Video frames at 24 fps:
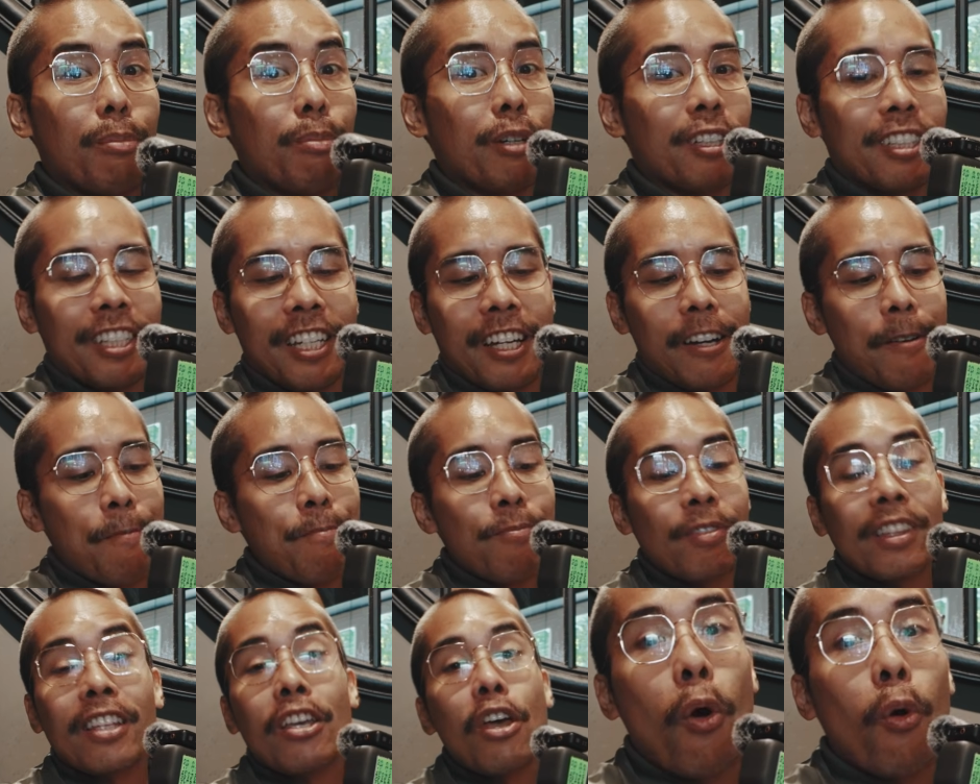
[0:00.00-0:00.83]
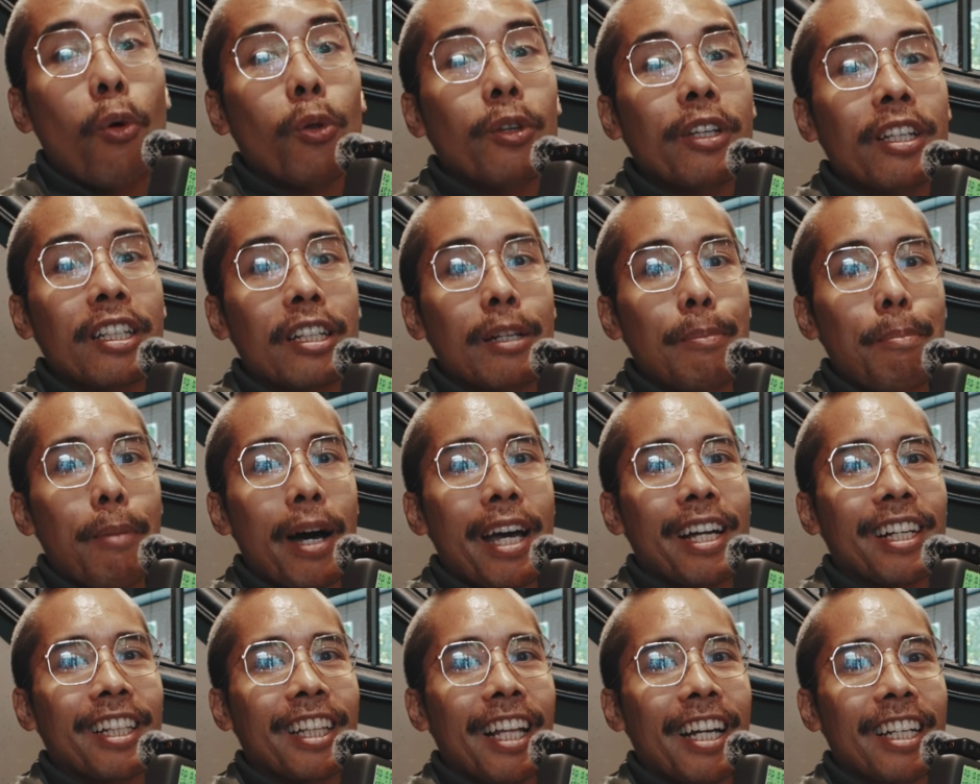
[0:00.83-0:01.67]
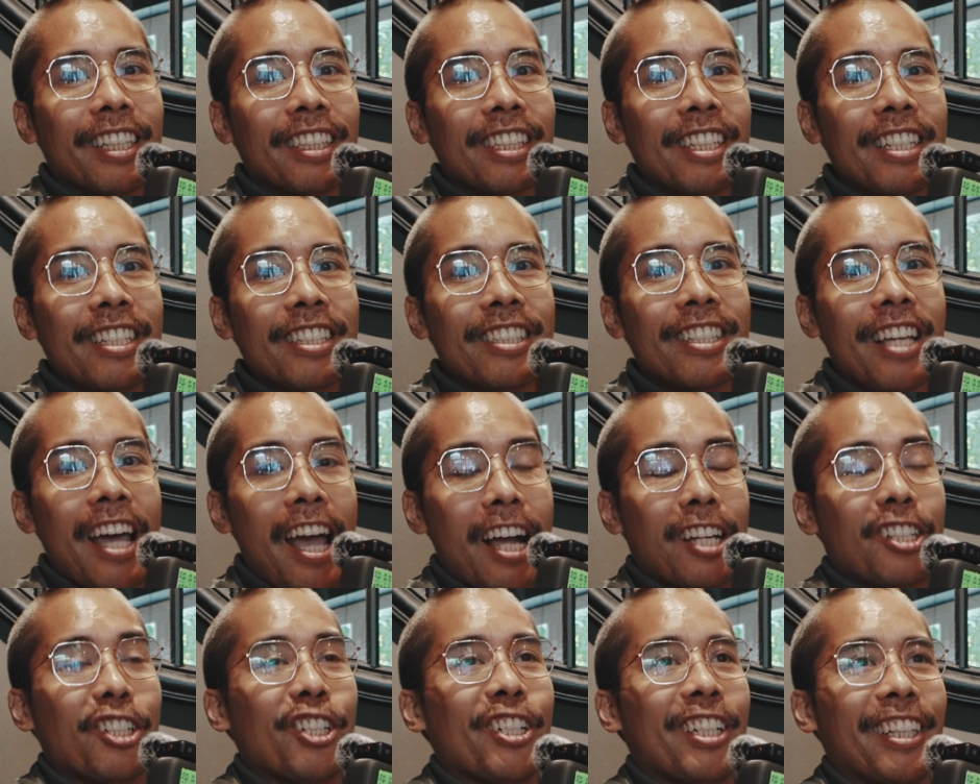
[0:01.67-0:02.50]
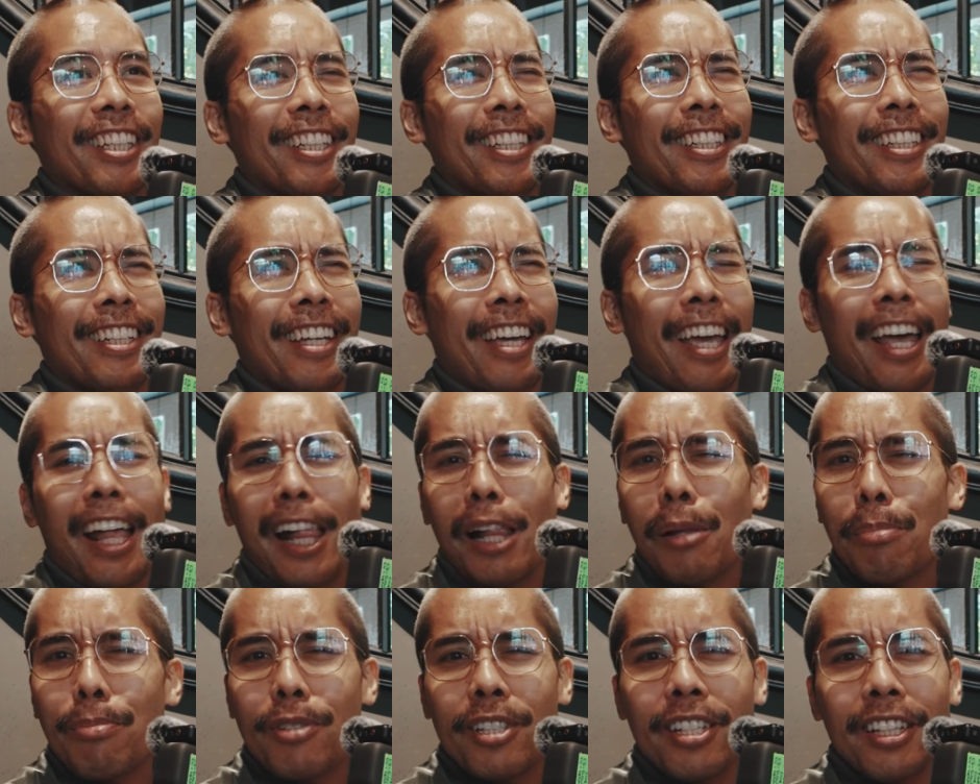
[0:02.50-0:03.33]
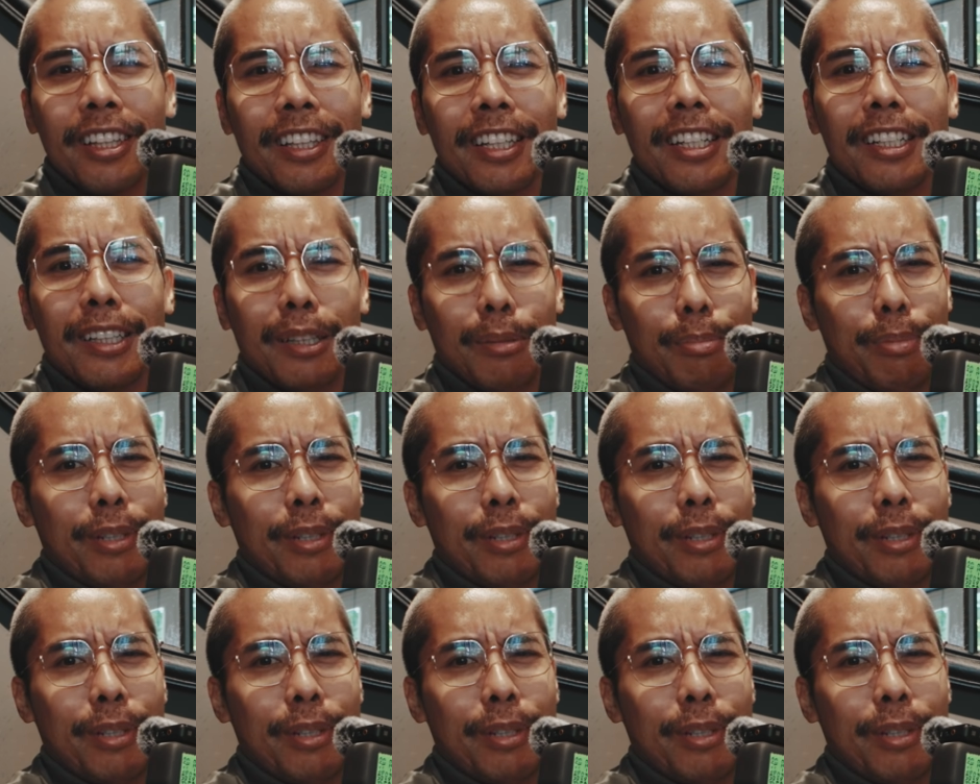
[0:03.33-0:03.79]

But yeah, holding the mic like this actually helps a little